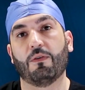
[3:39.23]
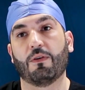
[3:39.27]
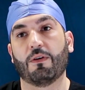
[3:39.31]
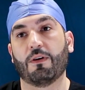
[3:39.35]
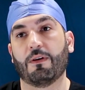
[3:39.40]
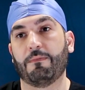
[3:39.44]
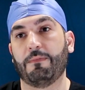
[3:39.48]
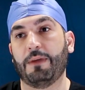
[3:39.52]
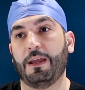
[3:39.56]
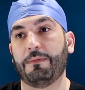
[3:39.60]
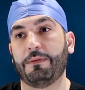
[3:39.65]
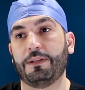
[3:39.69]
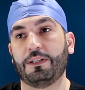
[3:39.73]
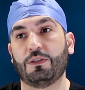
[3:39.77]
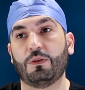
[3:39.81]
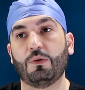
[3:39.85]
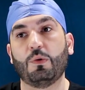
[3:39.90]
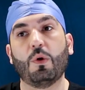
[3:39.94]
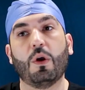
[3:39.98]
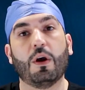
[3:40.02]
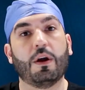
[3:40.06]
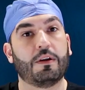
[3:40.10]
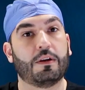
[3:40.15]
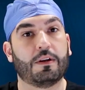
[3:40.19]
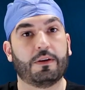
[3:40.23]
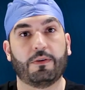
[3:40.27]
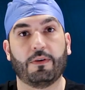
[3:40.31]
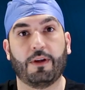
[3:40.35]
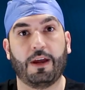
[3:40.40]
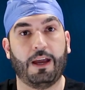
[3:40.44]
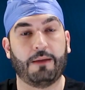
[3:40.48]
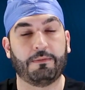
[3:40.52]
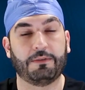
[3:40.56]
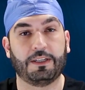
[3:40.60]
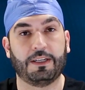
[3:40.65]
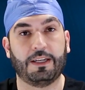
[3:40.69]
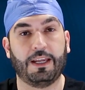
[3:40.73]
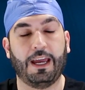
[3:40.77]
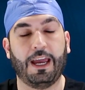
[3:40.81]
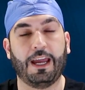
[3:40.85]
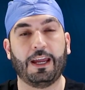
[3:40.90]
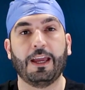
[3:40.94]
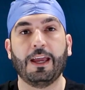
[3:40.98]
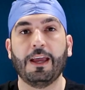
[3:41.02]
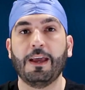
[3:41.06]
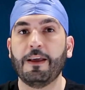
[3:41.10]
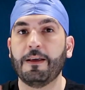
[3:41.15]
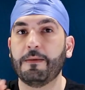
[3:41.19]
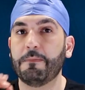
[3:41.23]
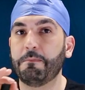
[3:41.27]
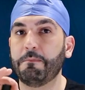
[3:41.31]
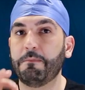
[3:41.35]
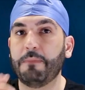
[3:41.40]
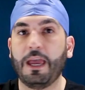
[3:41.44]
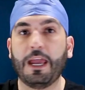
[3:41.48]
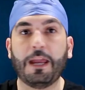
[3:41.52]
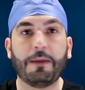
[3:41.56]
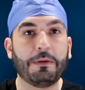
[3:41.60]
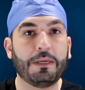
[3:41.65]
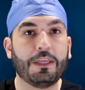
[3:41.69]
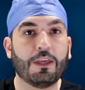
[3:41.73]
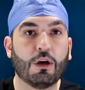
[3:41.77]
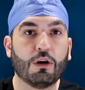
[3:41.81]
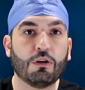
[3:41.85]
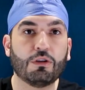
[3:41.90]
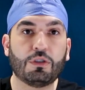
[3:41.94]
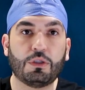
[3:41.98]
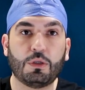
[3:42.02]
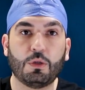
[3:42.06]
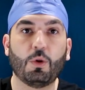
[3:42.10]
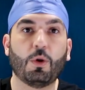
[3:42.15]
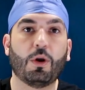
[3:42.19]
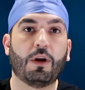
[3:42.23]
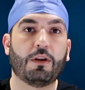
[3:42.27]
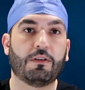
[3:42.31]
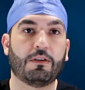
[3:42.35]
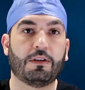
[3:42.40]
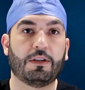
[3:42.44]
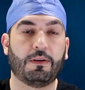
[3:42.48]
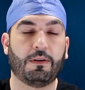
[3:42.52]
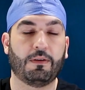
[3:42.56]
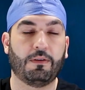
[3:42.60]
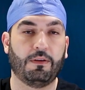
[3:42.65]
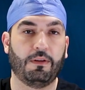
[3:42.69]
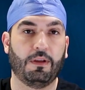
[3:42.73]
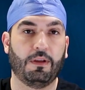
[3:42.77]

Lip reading: or maybe 200 grams a day, maybe those 200